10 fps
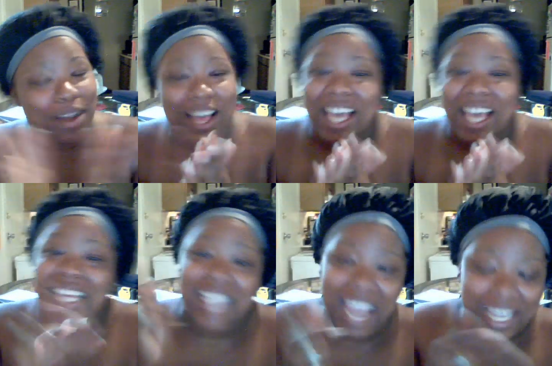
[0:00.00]

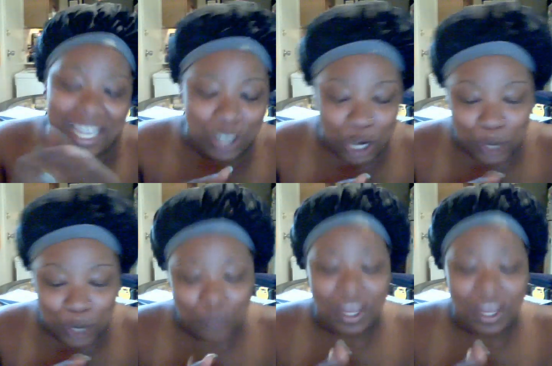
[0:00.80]
Yay to her!
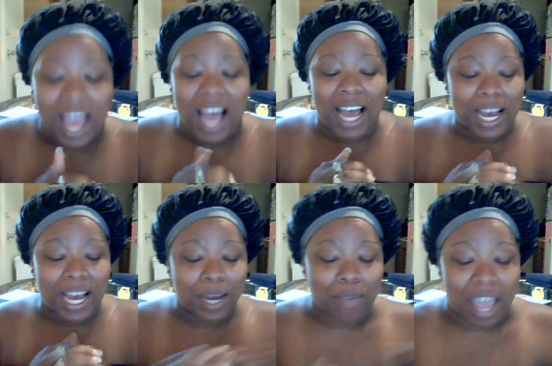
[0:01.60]
Um,
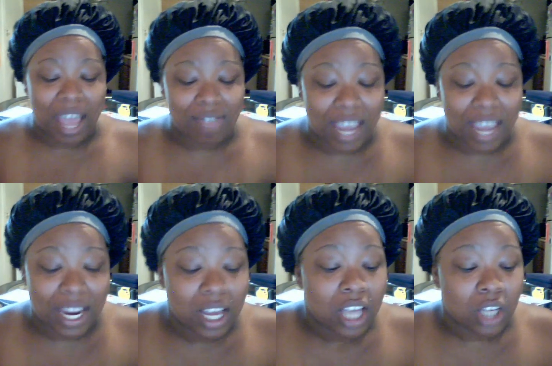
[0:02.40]
and then
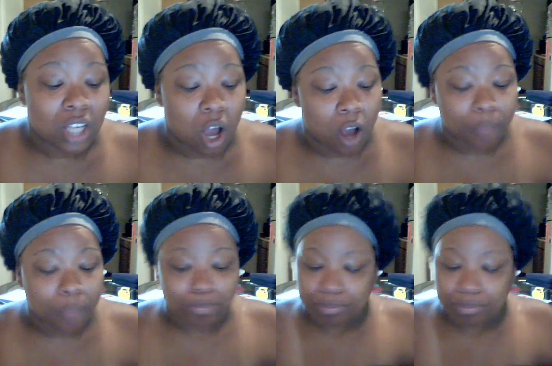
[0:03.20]
y'all
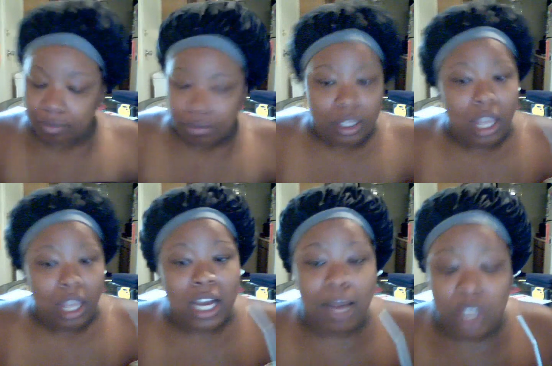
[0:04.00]
come
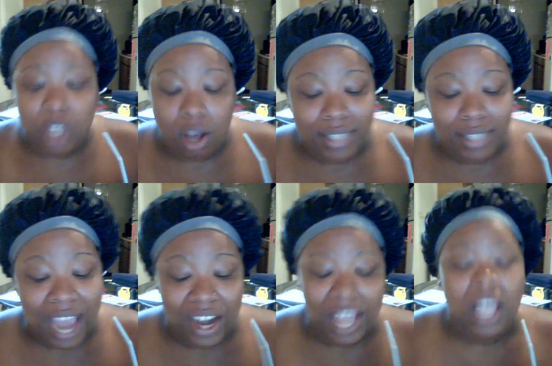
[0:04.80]
to you on Saturday.
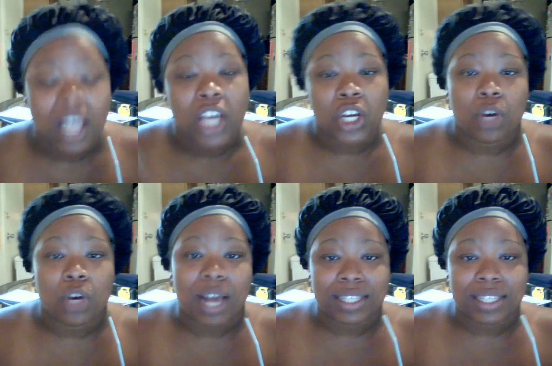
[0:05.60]
You know what I
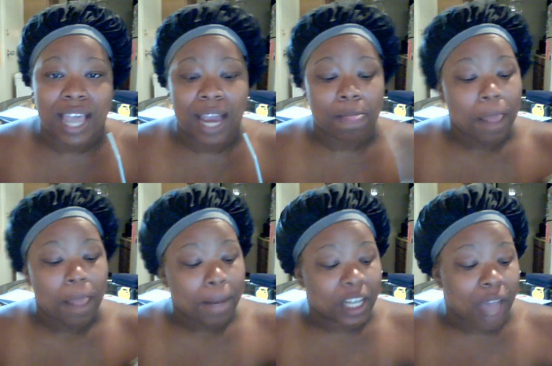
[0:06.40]
said? Because
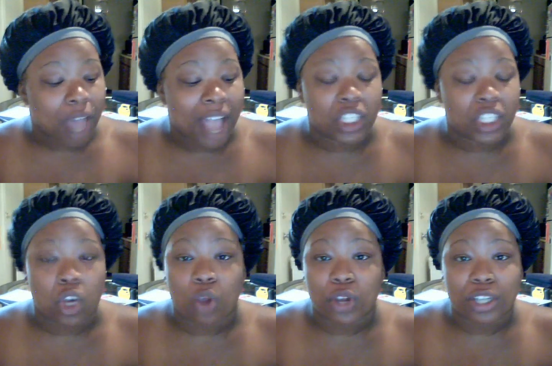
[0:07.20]
actually on
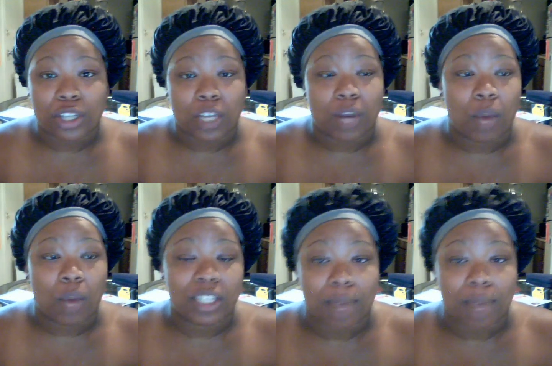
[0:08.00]
Thursday when I went to my
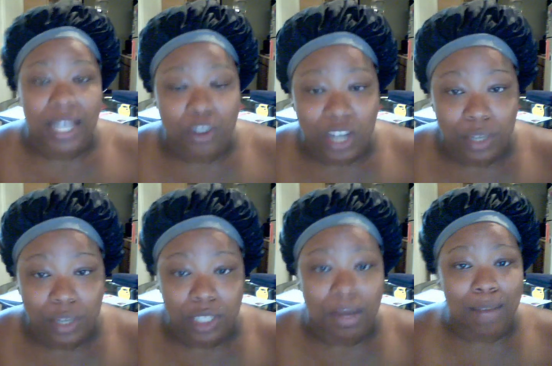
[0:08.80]
niece graduation, my
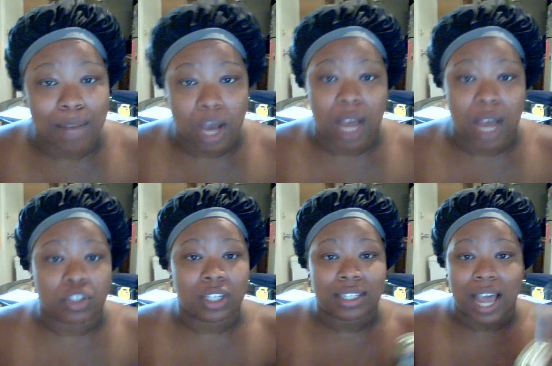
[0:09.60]
mom she
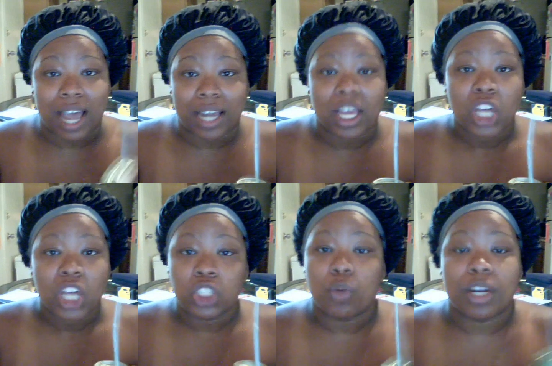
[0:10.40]
decided she
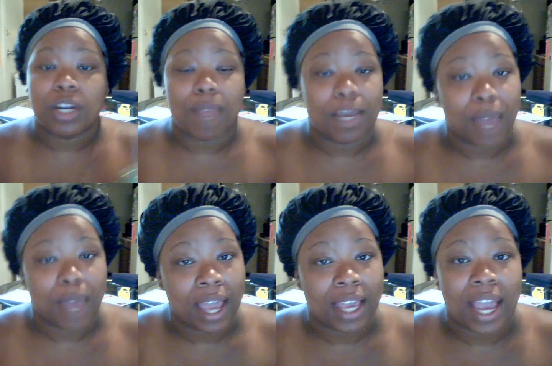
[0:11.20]
wanted to make
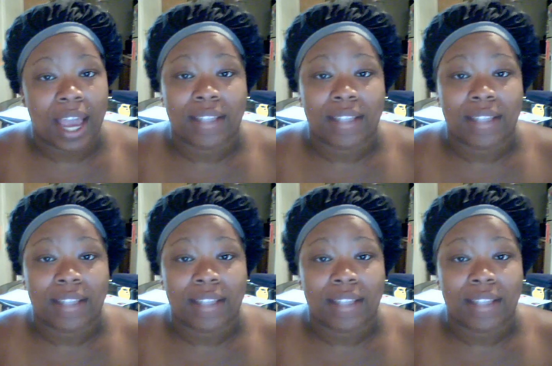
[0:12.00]
pancakes,